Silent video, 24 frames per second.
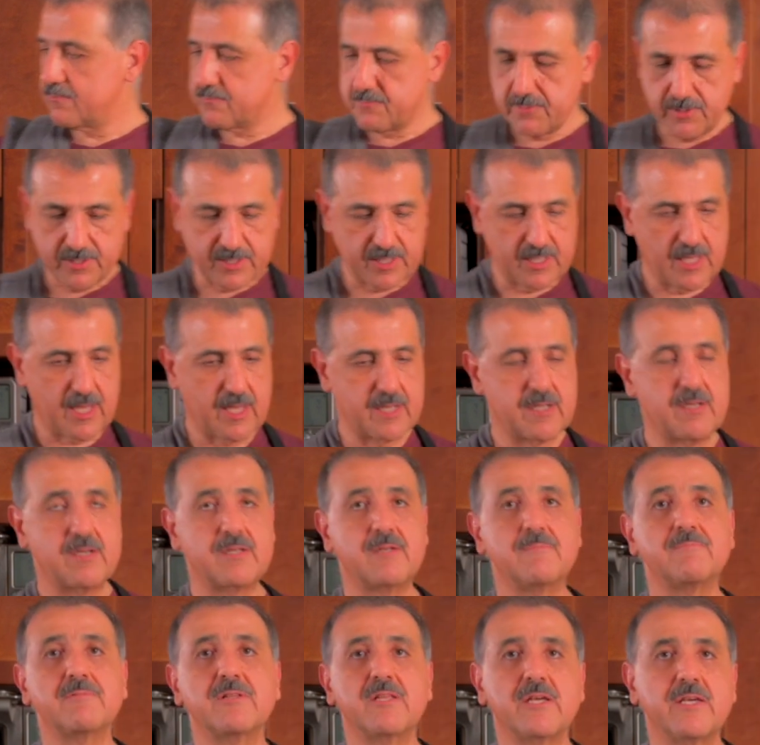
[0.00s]
put that on
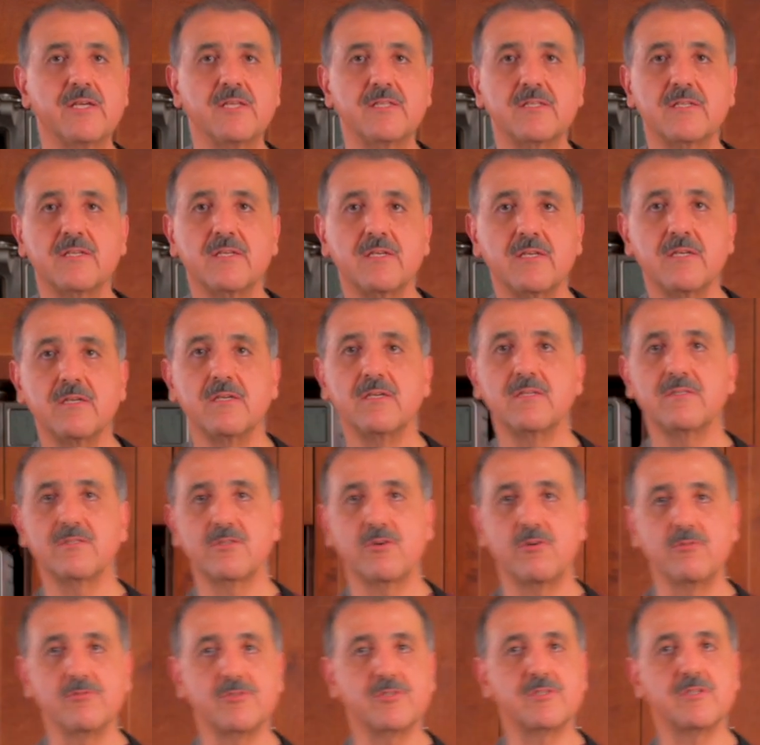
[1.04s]
a plate,
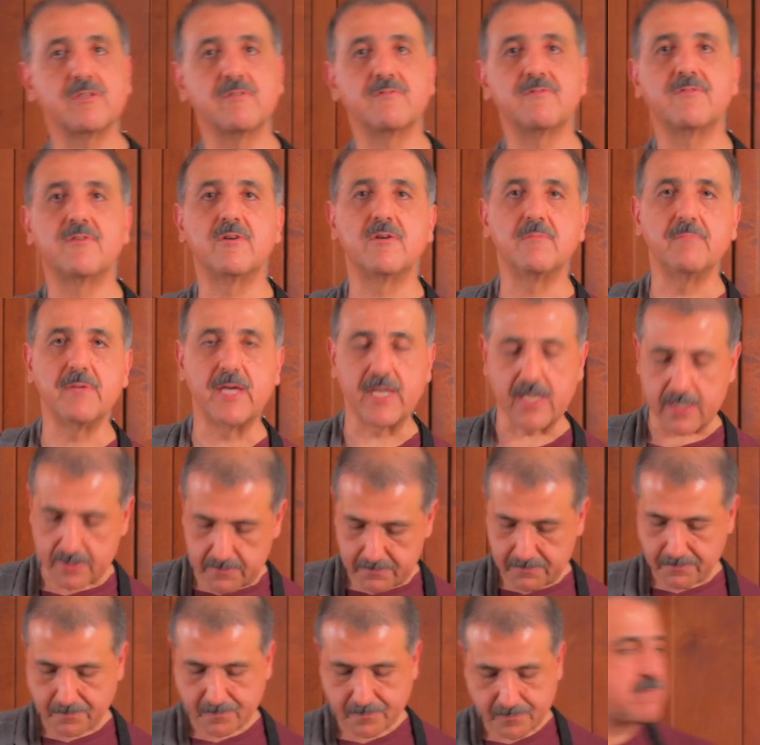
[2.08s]
toast it for a minute.
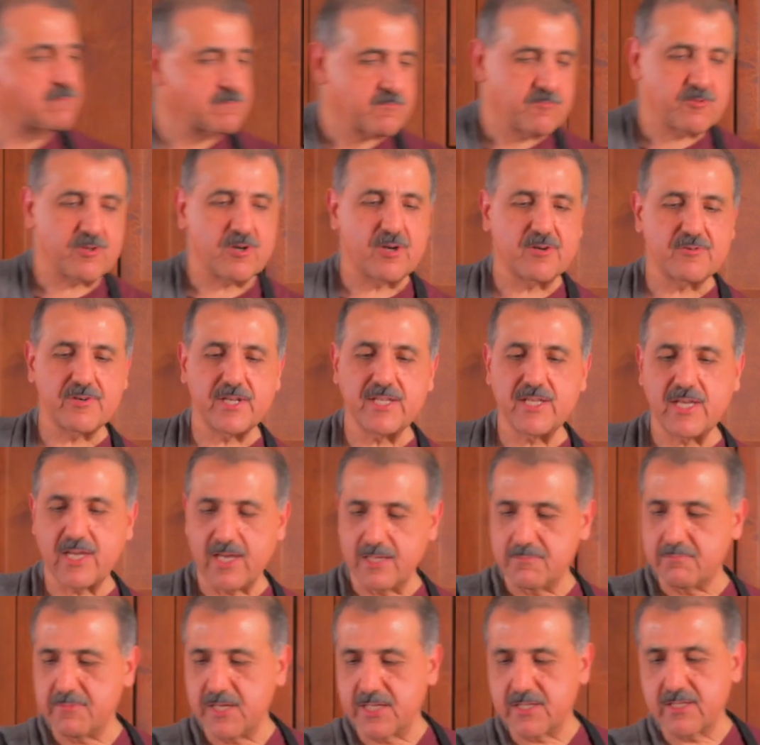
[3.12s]
We're already
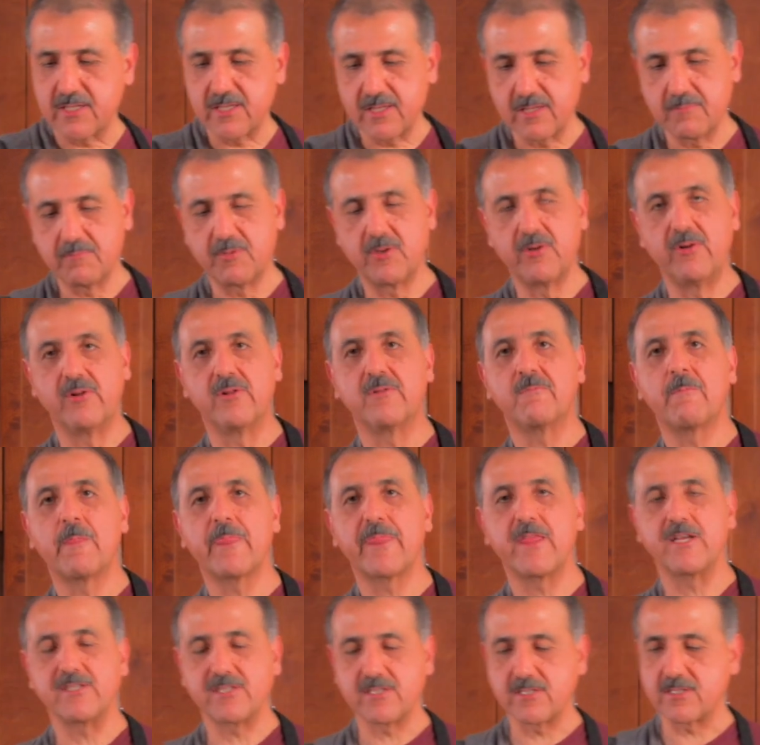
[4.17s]
at making the bowl.
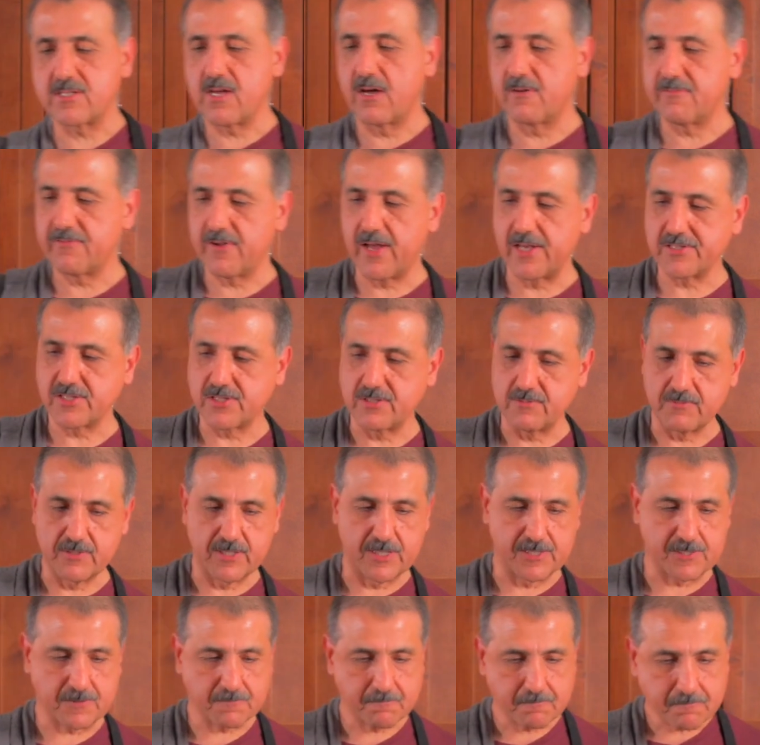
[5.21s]
This is how fast it
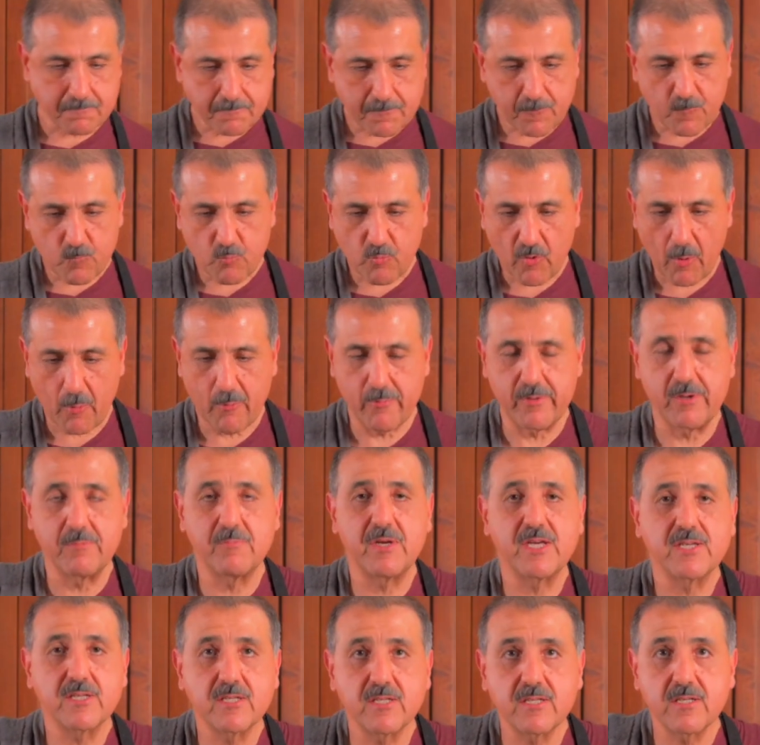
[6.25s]
was. We're
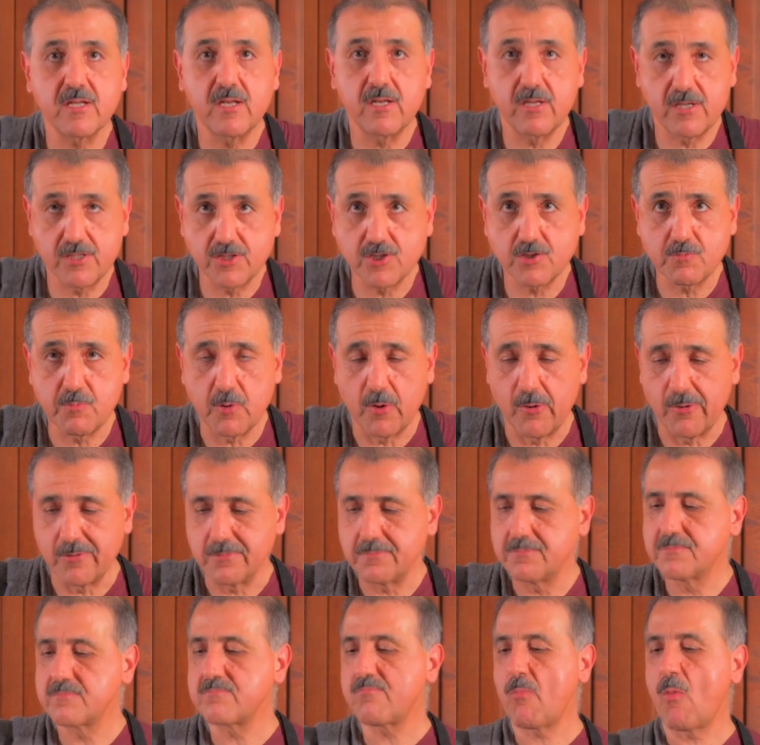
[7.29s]
making a lunch bowl.
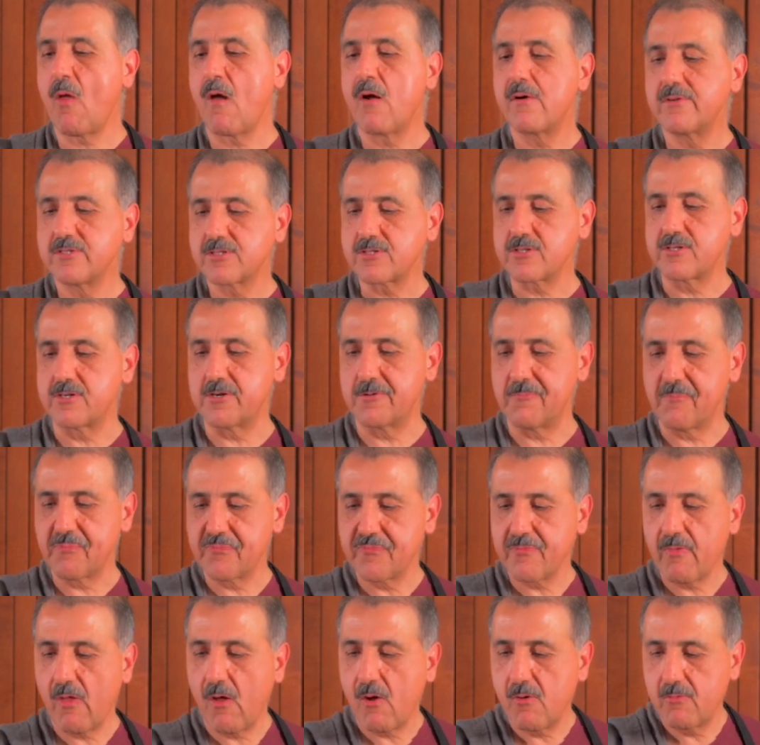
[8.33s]
So
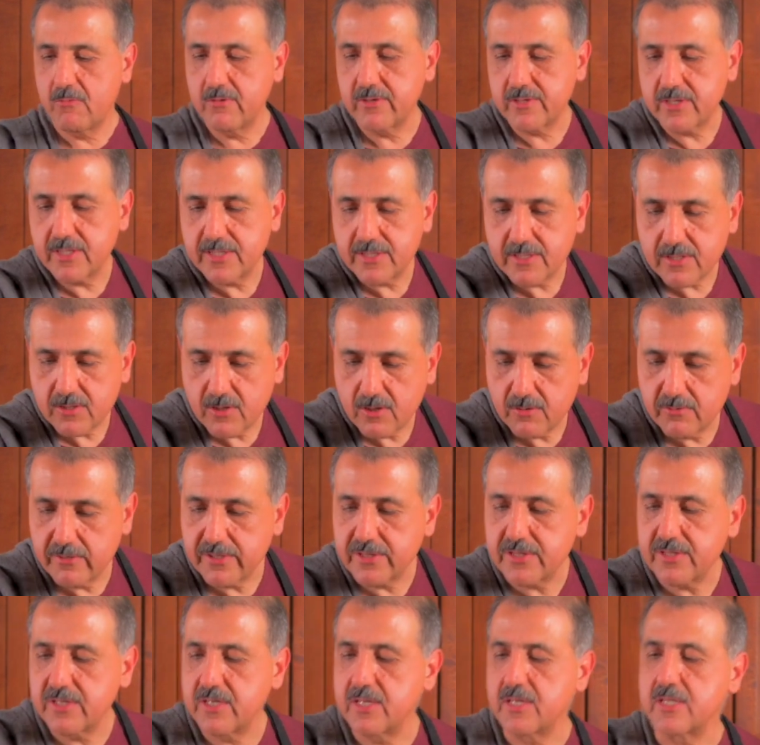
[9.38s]
we're gonna go
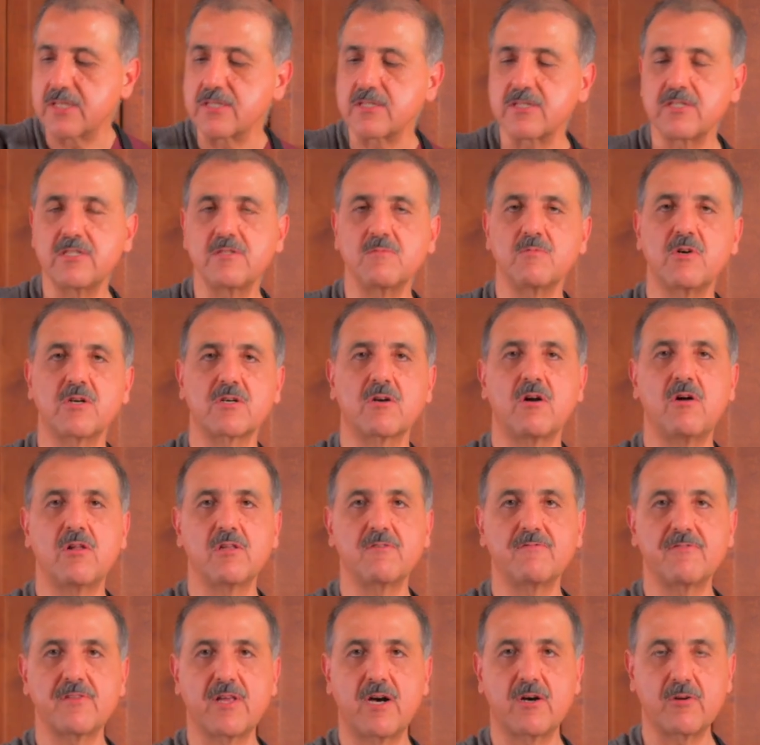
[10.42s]
with the quinoa
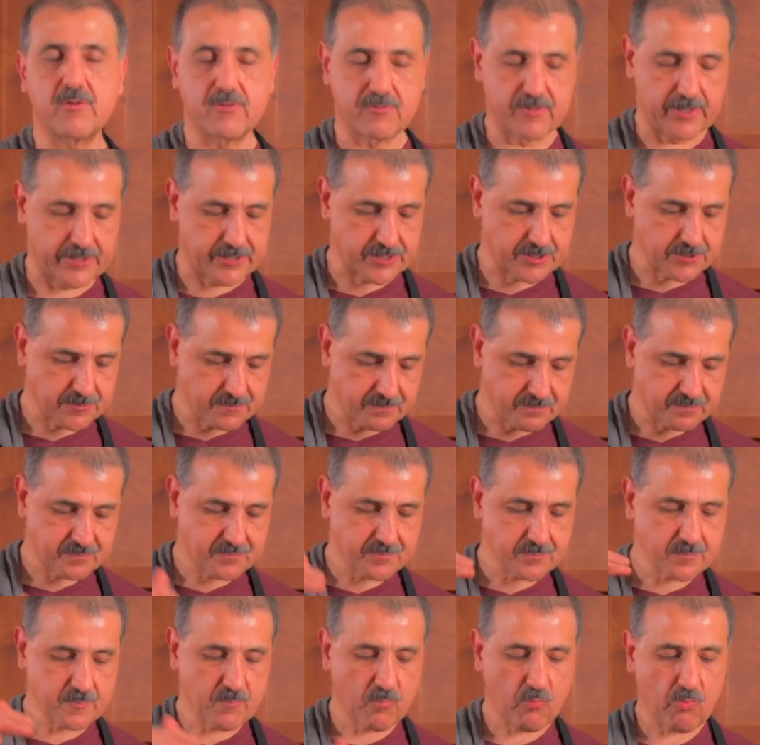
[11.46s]
cauliflower rice.
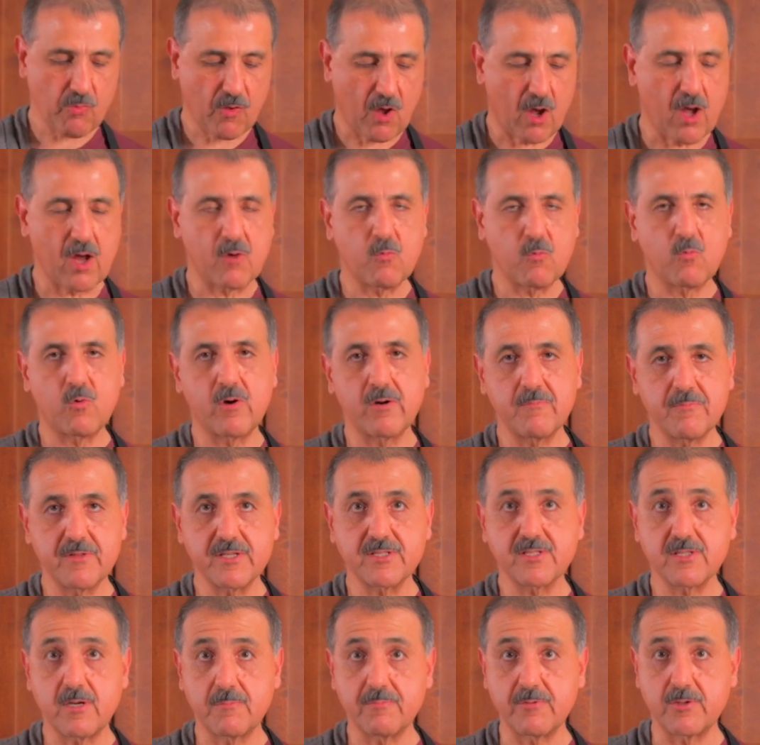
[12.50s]
I warmed
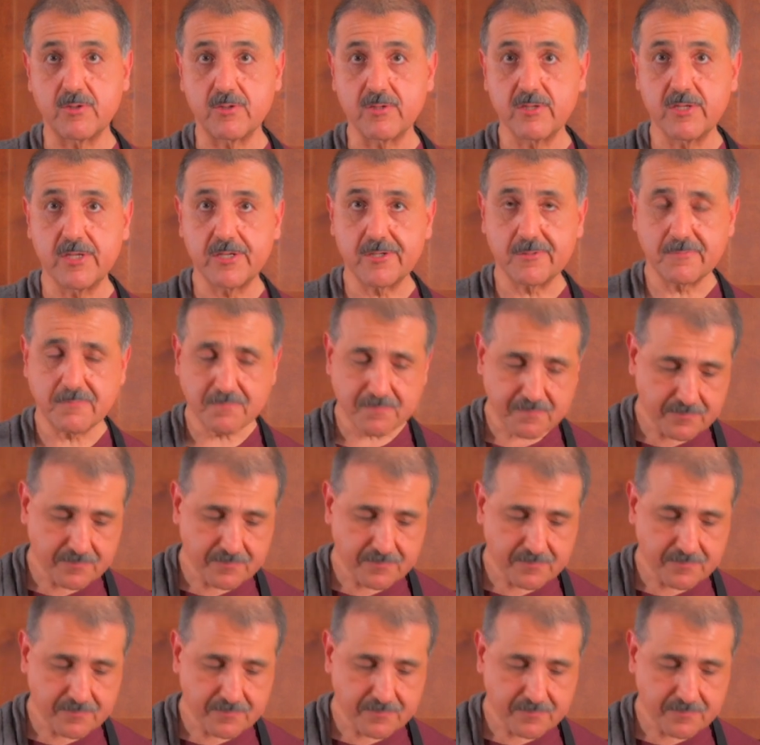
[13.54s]
this up earlier,